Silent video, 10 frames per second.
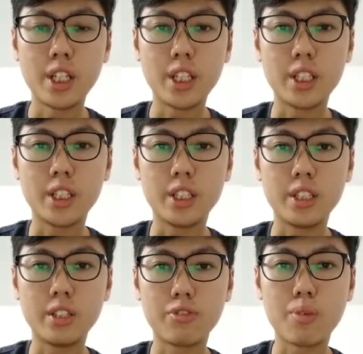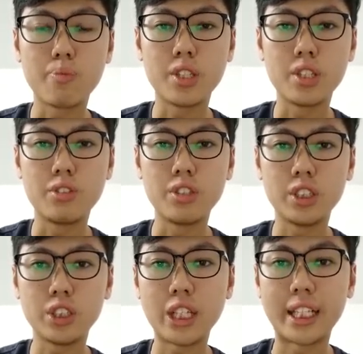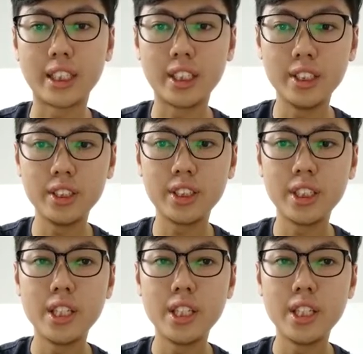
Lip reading: from the research articles,